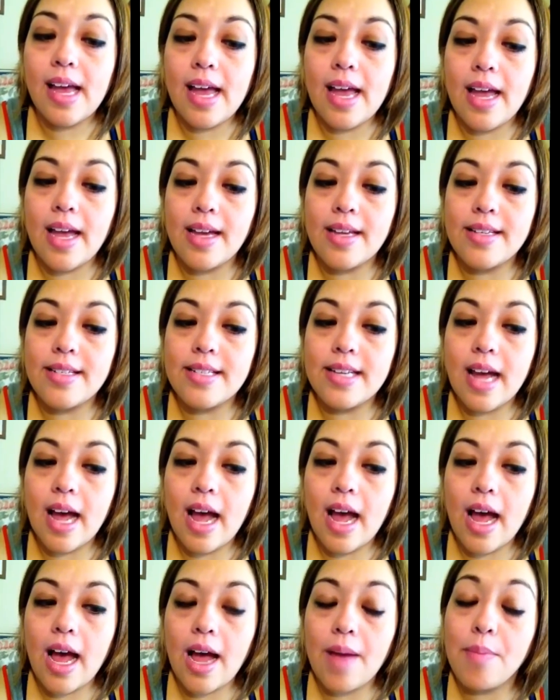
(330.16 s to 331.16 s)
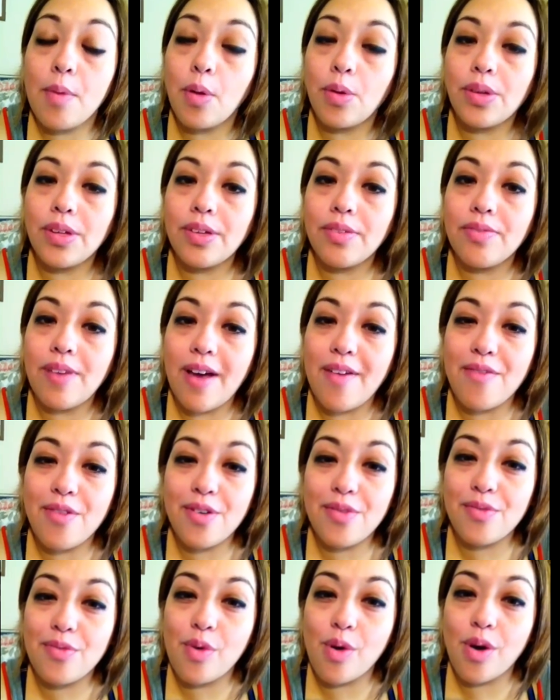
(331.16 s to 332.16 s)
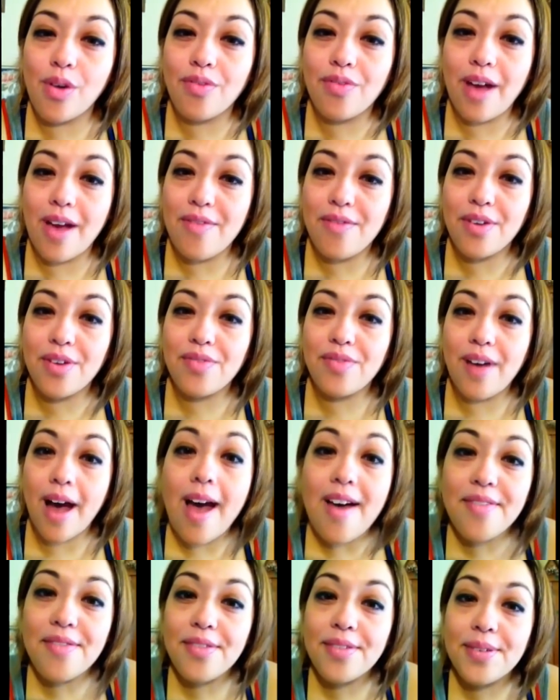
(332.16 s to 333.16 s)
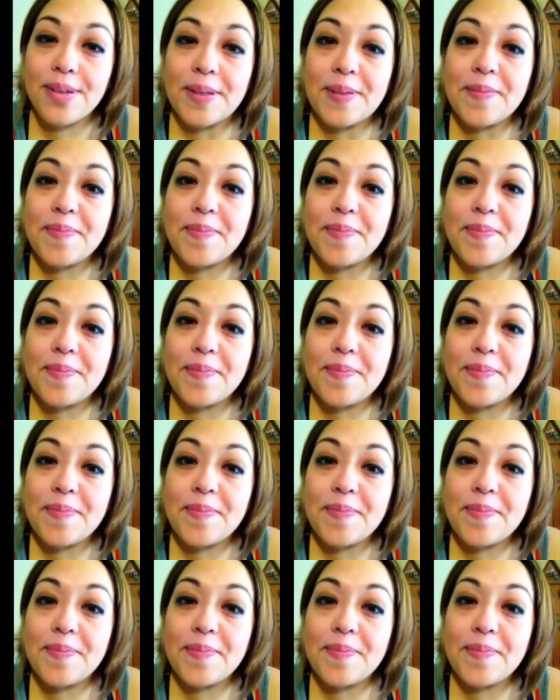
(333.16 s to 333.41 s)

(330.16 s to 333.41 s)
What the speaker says: and I'm only 5'4", 5'5".